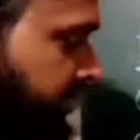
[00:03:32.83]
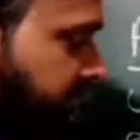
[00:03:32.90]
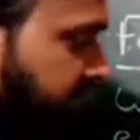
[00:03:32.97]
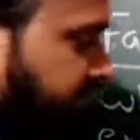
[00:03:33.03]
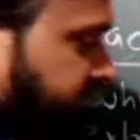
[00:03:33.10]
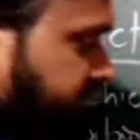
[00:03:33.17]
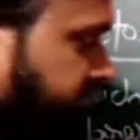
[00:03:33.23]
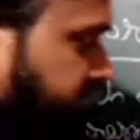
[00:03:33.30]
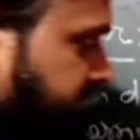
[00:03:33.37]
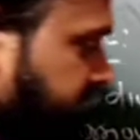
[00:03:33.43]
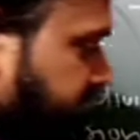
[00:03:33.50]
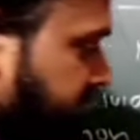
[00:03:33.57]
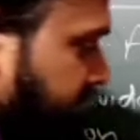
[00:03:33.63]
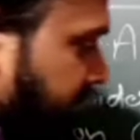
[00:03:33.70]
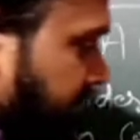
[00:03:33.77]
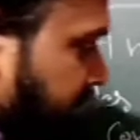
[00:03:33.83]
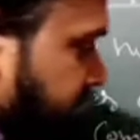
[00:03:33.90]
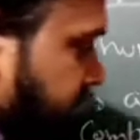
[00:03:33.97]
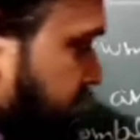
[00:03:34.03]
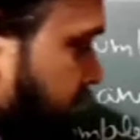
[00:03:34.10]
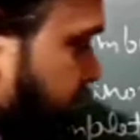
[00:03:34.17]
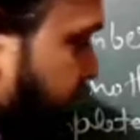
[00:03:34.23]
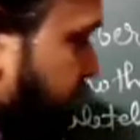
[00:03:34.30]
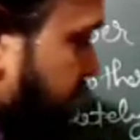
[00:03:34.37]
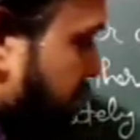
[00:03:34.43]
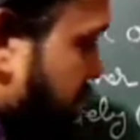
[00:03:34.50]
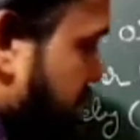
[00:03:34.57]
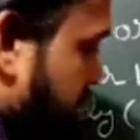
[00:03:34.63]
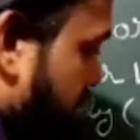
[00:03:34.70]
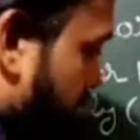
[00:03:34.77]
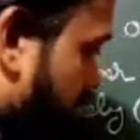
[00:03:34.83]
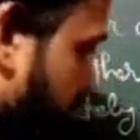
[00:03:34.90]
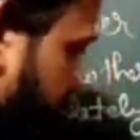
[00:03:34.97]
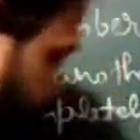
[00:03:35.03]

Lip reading: is written as a product of